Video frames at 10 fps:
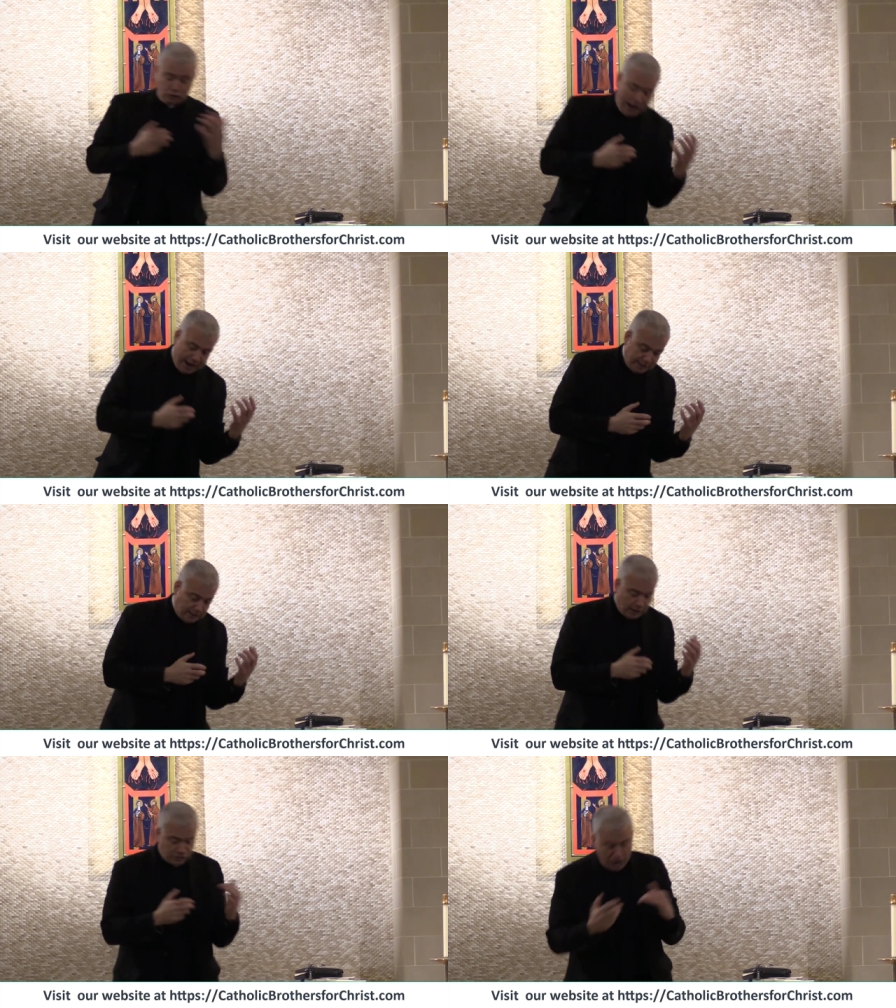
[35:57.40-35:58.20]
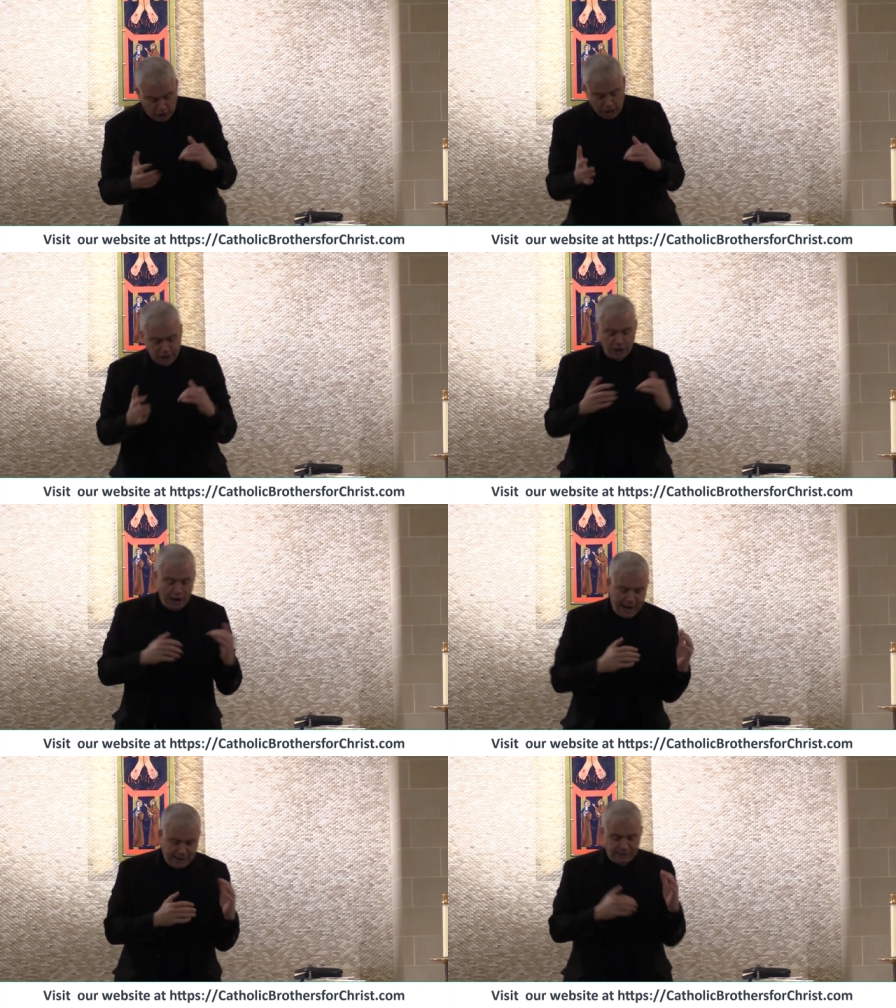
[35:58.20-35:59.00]
10, 9,
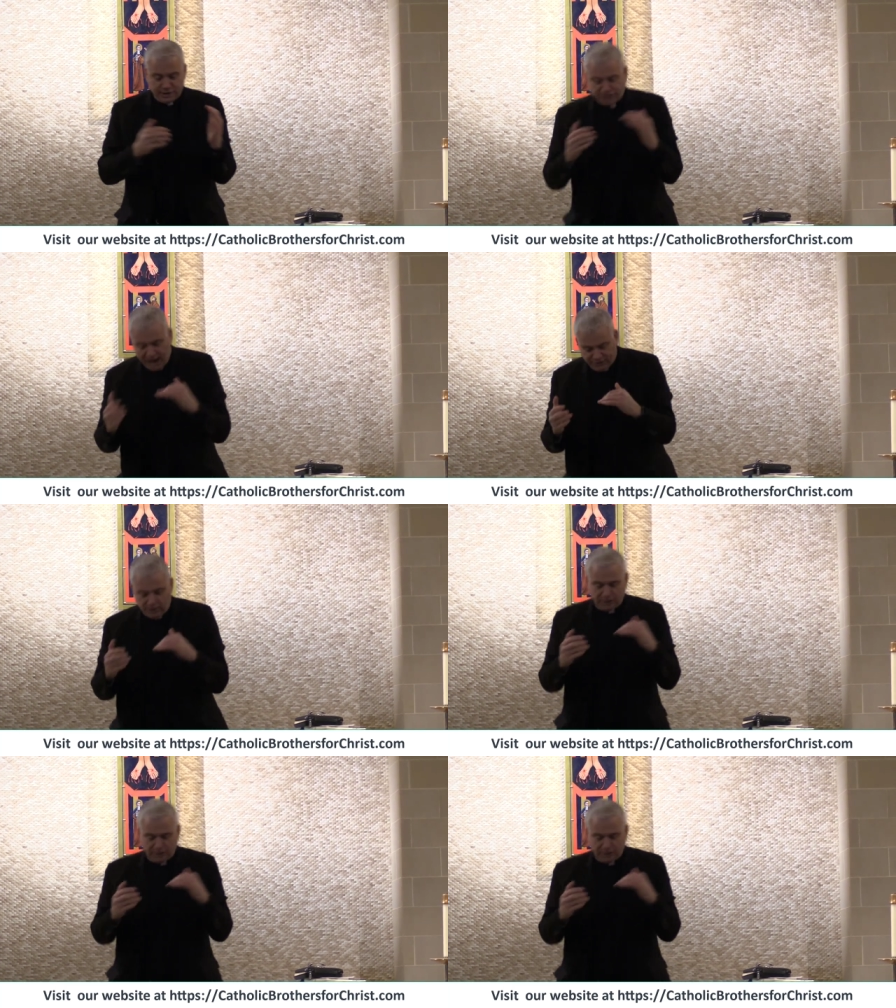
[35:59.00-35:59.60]
8, 7,